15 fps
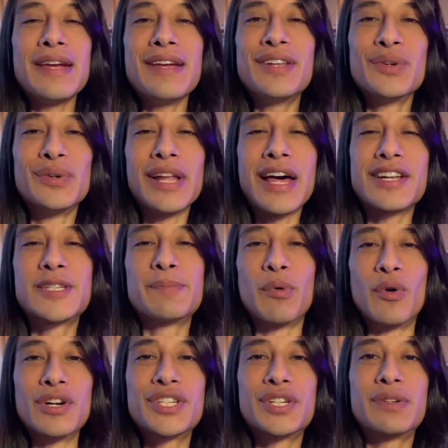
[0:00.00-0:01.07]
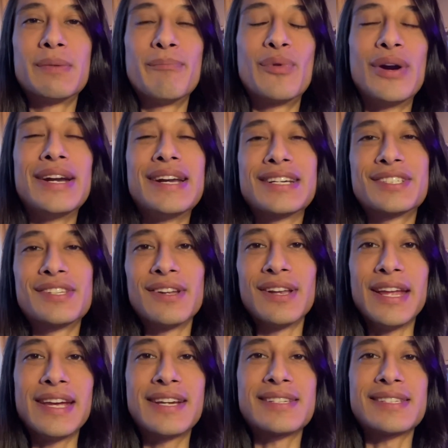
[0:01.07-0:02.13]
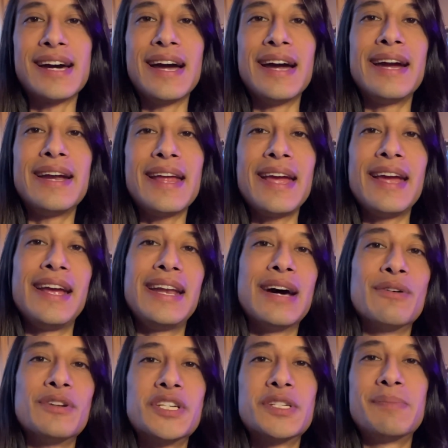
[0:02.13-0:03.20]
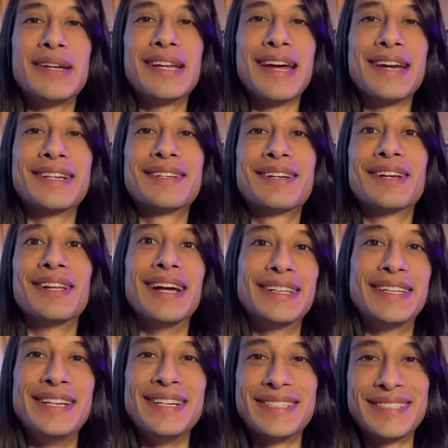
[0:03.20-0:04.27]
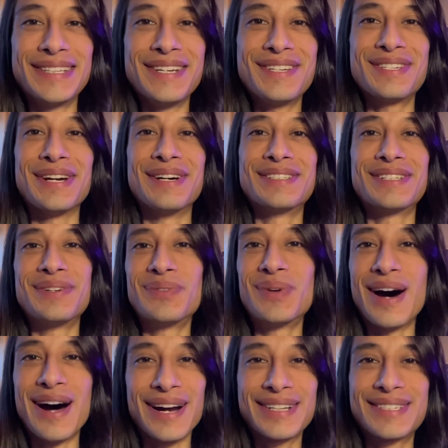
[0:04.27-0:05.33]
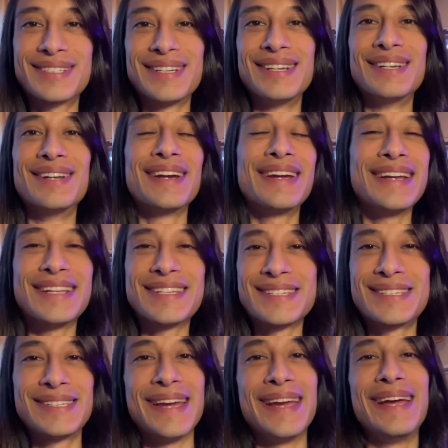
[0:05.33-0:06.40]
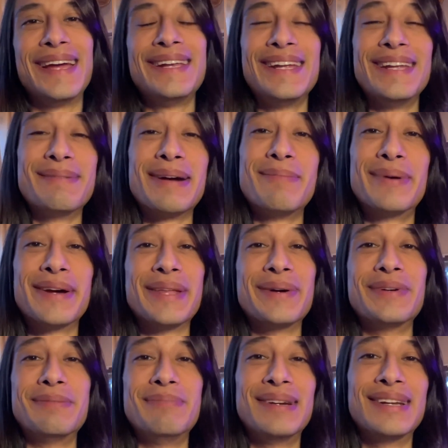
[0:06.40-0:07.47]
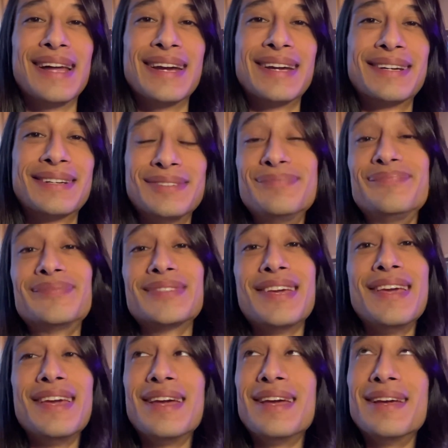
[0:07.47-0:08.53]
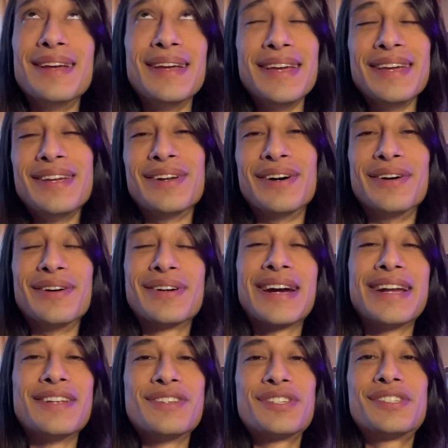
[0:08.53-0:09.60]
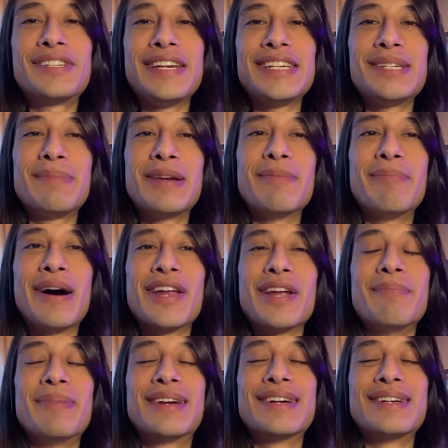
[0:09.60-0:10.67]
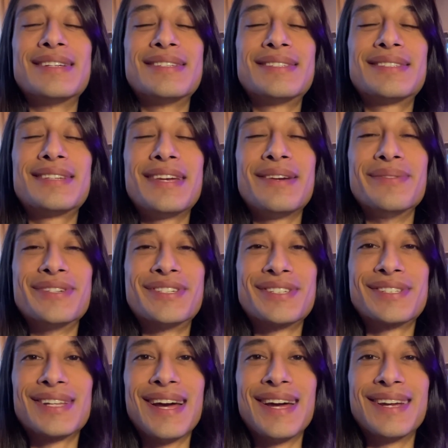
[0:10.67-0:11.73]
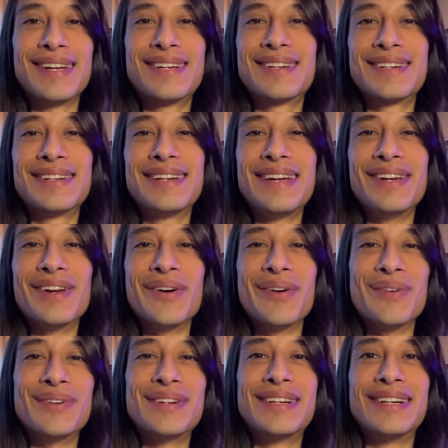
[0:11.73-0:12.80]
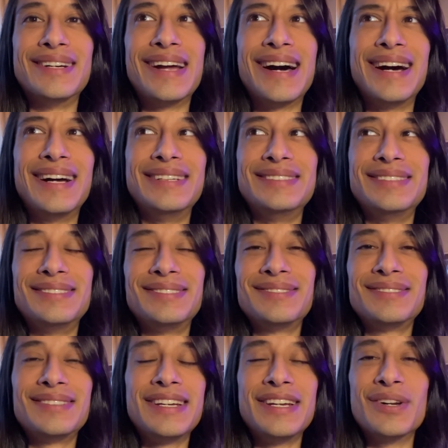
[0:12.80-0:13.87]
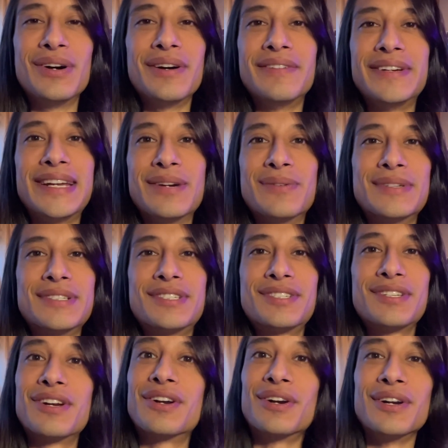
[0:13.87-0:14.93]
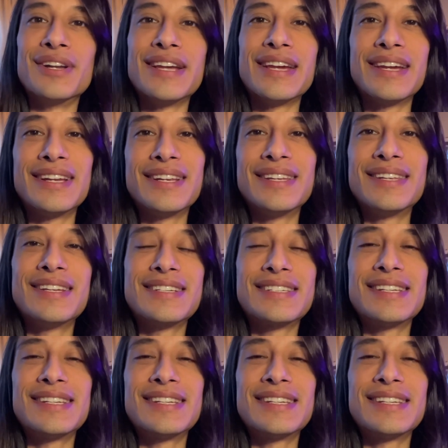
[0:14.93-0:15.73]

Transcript: do a lot of sports right next to the lakeside, and I would just be like collecting seashells and rocks and looking at the sand, and my brother would be like, kind of just teasing me about it because he was just like, you're not, everything was girly and this